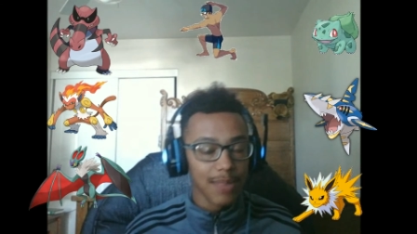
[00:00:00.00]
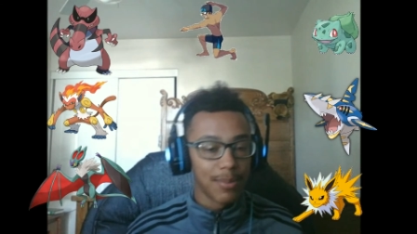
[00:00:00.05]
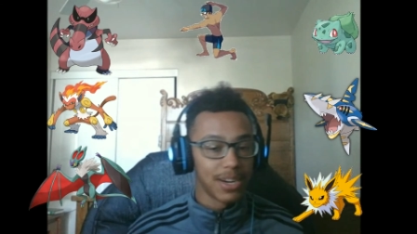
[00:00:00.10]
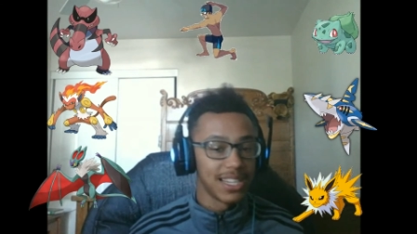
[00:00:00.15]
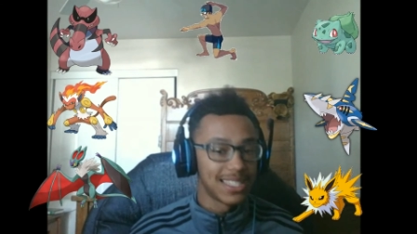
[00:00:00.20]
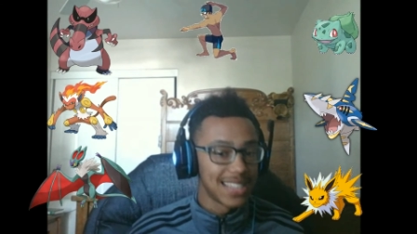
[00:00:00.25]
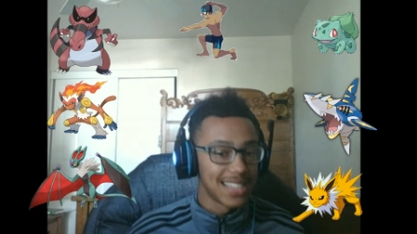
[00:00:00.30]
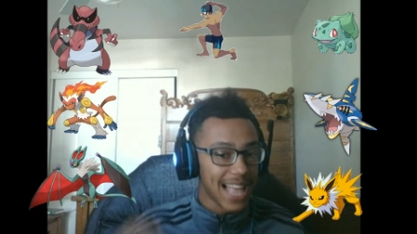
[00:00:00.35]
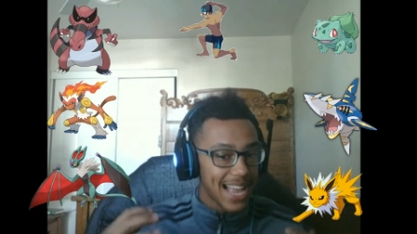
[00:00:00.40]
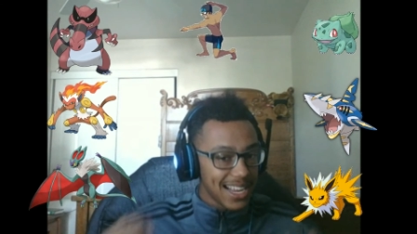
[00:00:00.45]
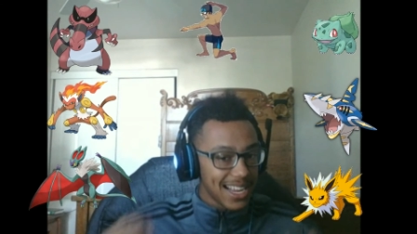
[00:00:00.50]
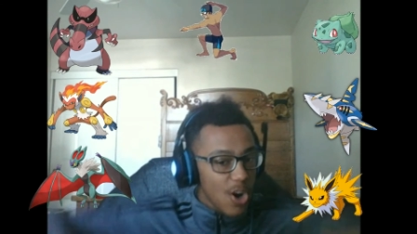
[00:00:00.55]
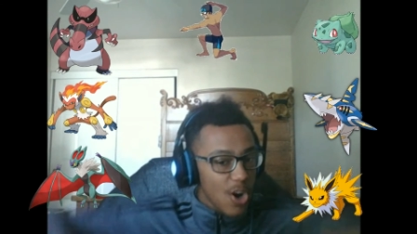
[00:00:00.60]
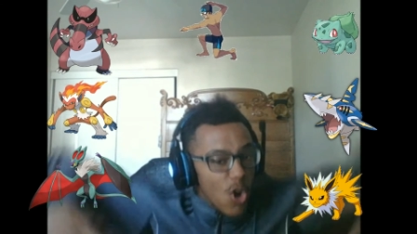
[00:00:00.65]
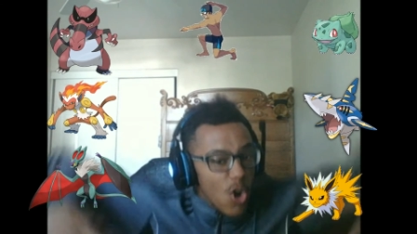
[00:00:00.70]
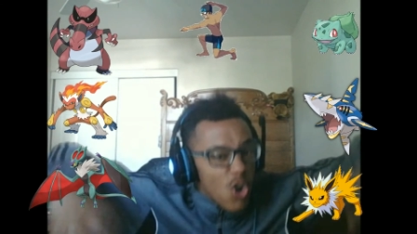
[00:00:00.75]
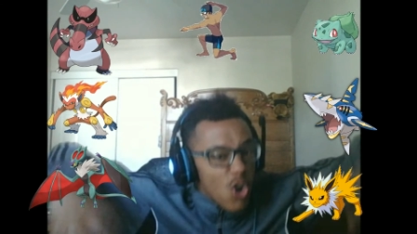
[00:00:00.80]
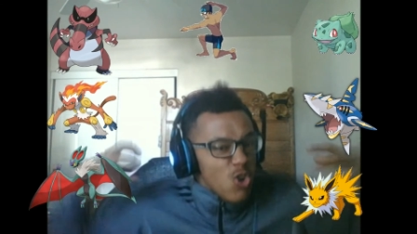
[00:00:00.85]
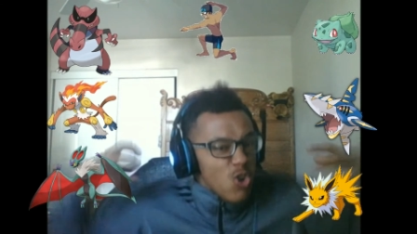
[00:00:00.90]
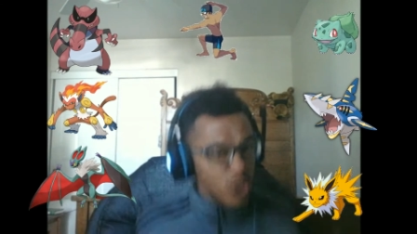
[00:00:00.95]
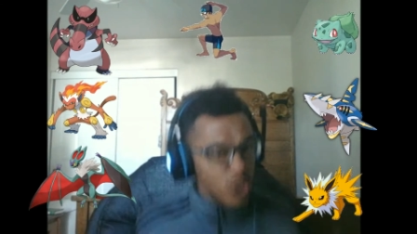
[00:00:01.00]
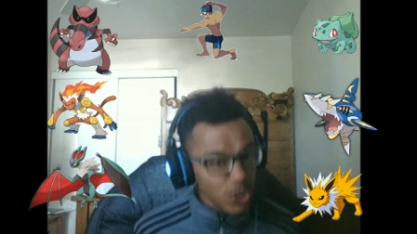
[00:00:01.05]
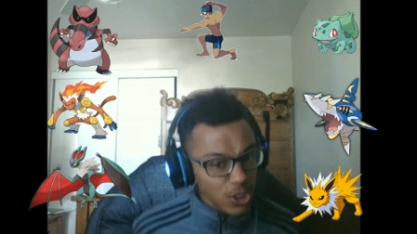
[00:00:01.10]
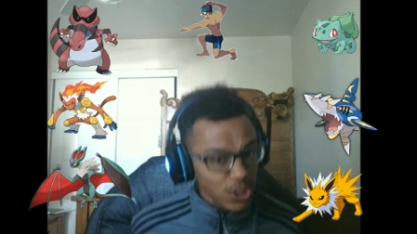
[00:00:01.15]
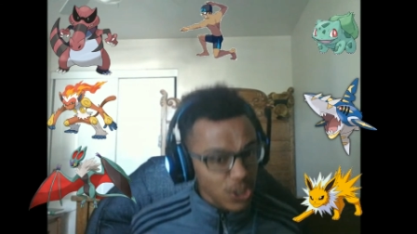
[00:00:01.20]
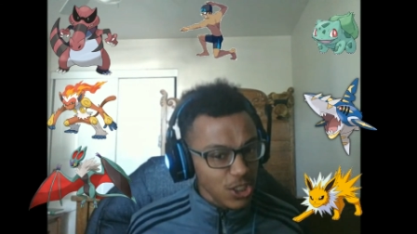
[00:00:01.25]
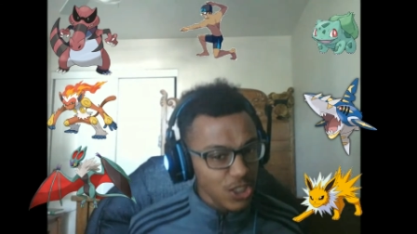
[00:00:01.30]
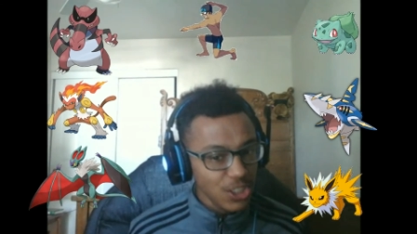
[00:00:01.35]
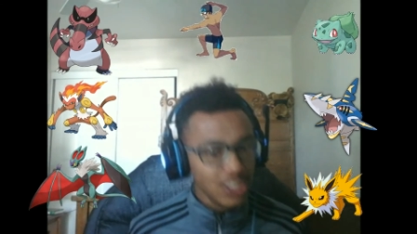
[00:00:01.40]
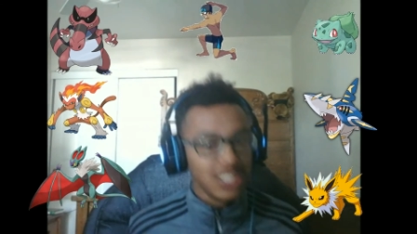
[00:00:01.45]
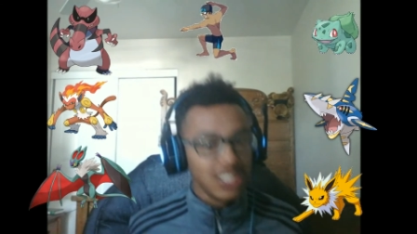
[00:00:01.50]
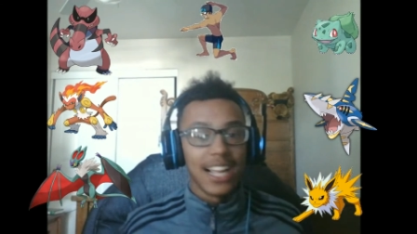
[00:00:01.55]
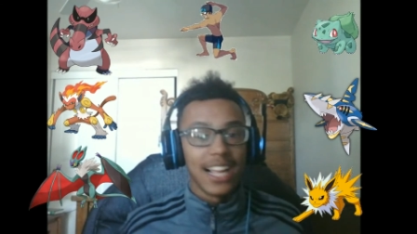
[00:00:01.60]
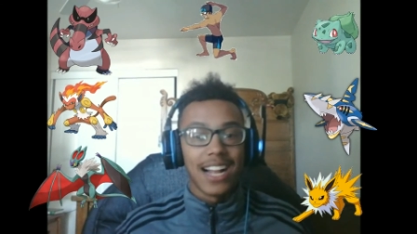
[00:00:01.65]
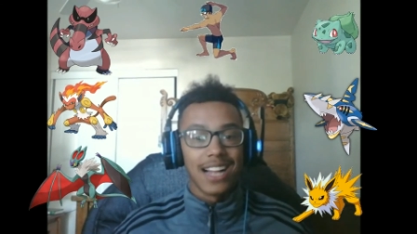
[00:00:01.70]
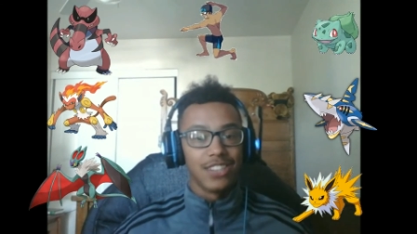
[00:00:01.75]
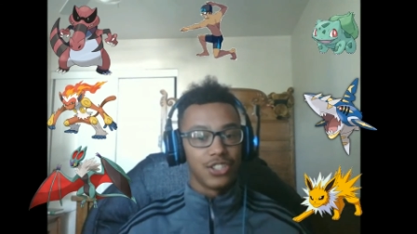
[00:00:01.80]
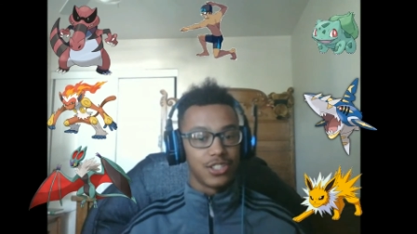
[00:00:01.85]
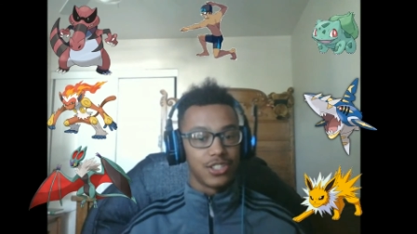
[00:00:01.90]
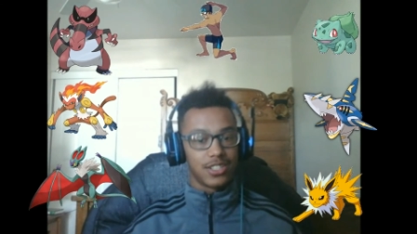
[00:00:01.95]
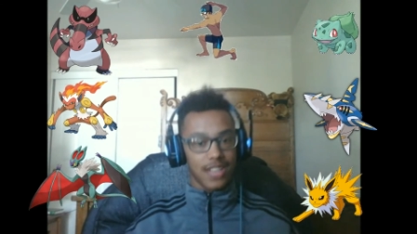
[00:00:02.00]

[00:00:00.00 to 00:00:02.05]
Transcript: but it's like, like I'd